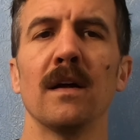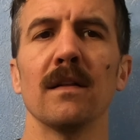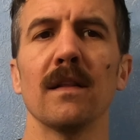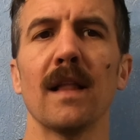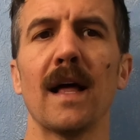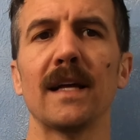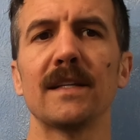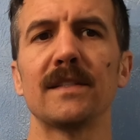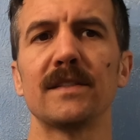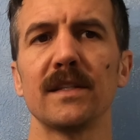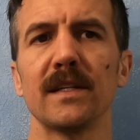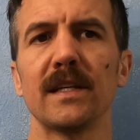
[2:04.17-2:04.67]

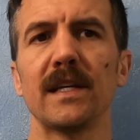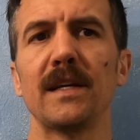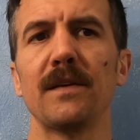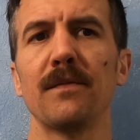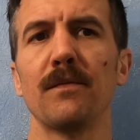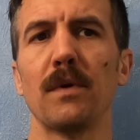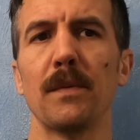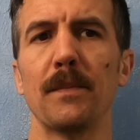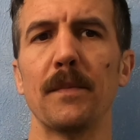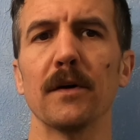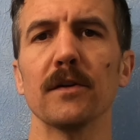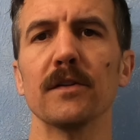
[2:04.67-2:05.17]
Lastly,
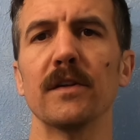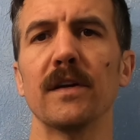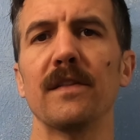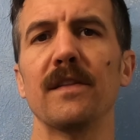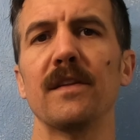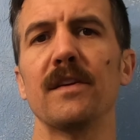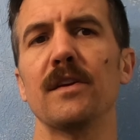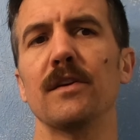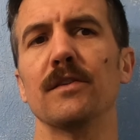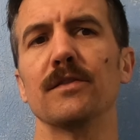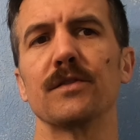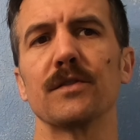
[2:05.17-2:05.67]
we build in
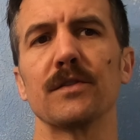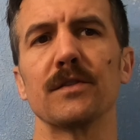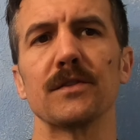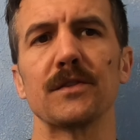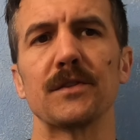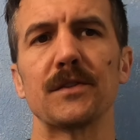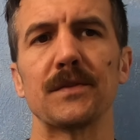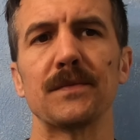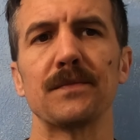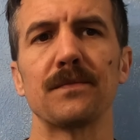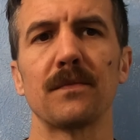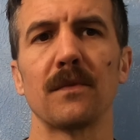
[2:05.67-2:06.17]
the
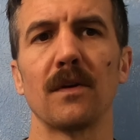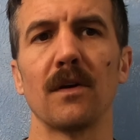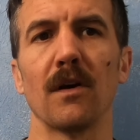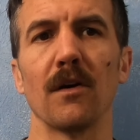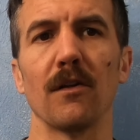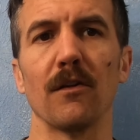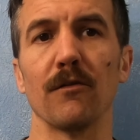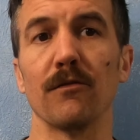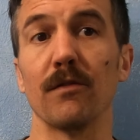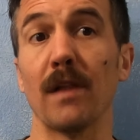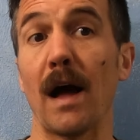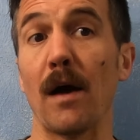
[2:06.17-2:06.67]
users. Are
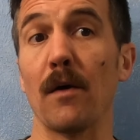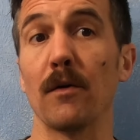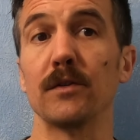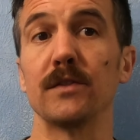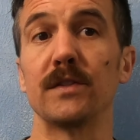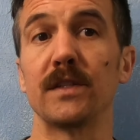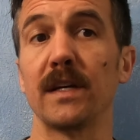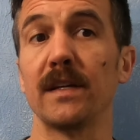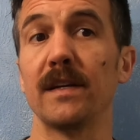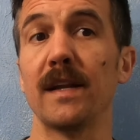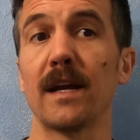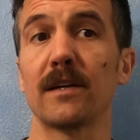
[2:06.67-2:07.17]
there flowers
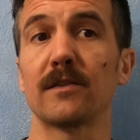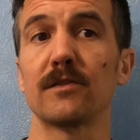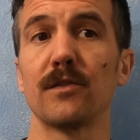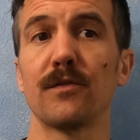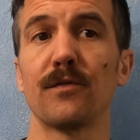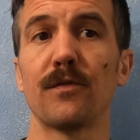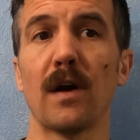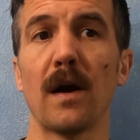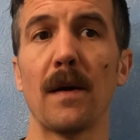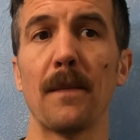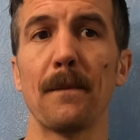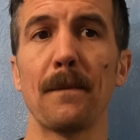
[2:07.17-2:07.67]
to get nectar
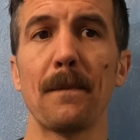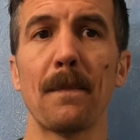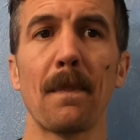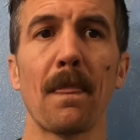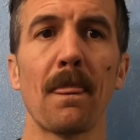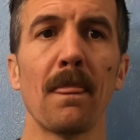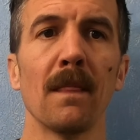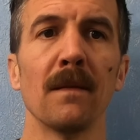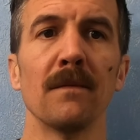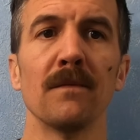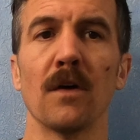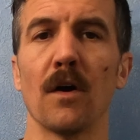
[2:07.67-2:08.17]

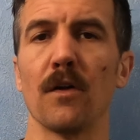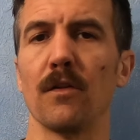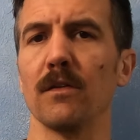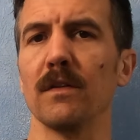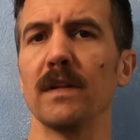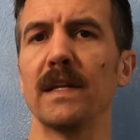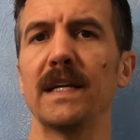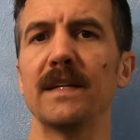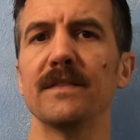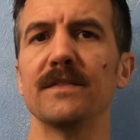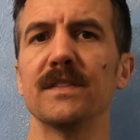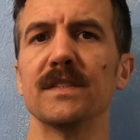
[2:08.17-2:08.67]
from? Are there
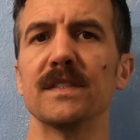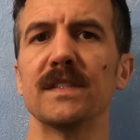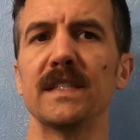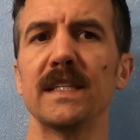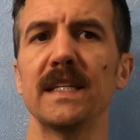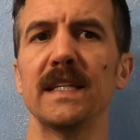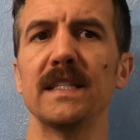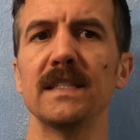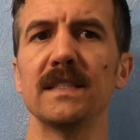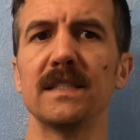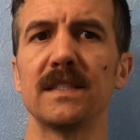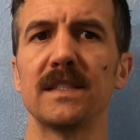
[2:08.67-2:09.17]
leaves and
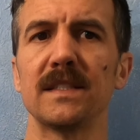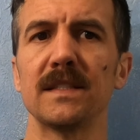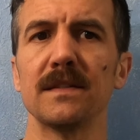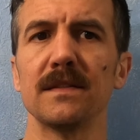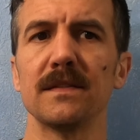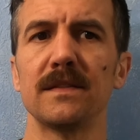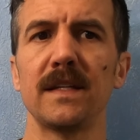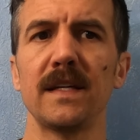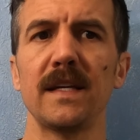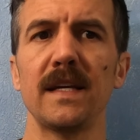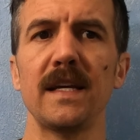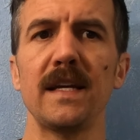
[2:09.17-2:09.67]
seeds
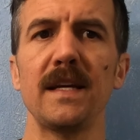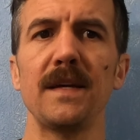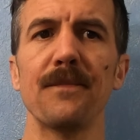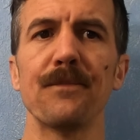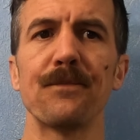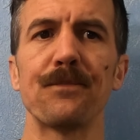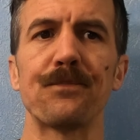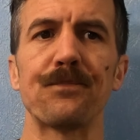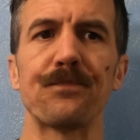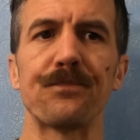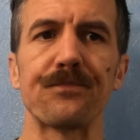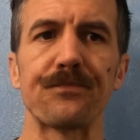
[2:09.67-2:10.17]
to
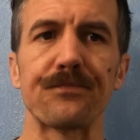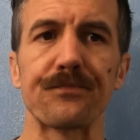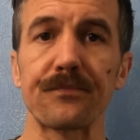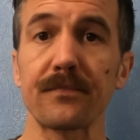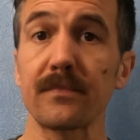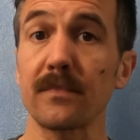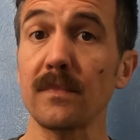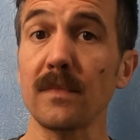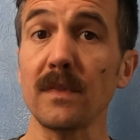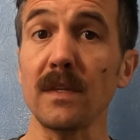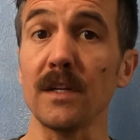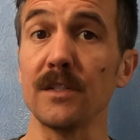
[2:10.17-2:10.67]
eat?
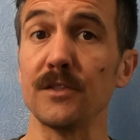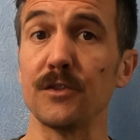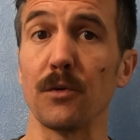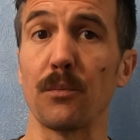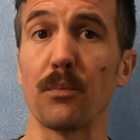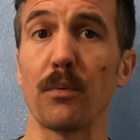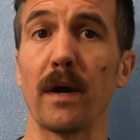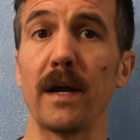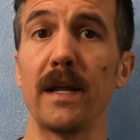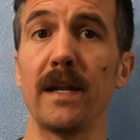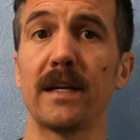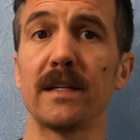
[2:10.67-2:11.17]
Is there
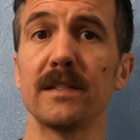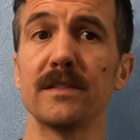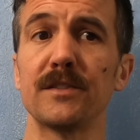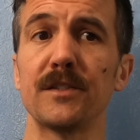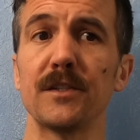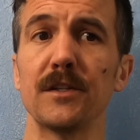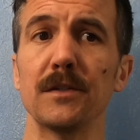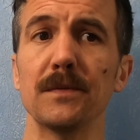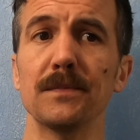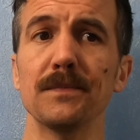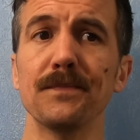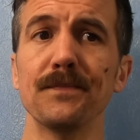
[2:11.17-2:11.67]
prey to
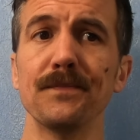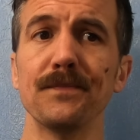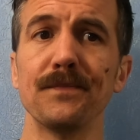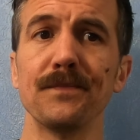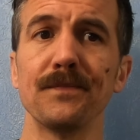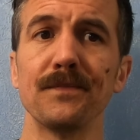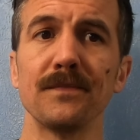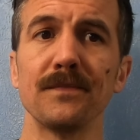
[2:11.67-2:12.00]
consume?